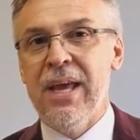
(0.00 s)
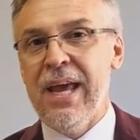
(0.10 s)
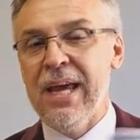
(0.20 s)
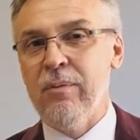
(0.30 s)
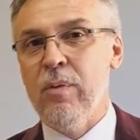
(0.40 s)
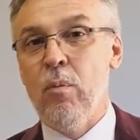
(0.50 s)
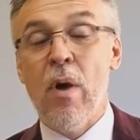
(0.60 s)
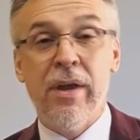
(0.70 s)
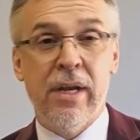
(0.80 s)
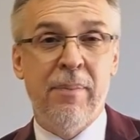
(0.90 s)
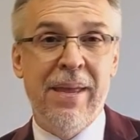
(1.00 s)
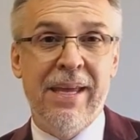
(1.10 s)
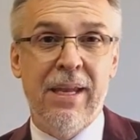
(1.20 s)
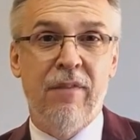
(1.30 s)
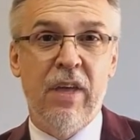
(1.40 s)
and we wanted to make
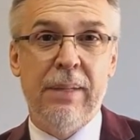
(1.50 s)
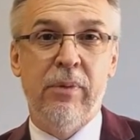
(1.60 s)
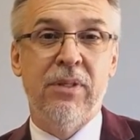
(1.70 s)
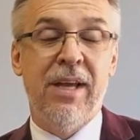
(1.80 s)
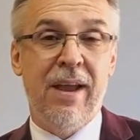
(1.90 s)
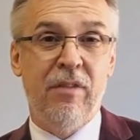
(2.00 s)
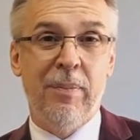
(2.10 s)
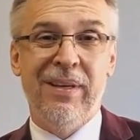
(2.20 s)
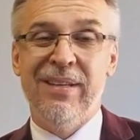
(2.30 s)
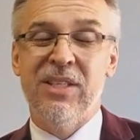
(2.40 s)
it available to everybody,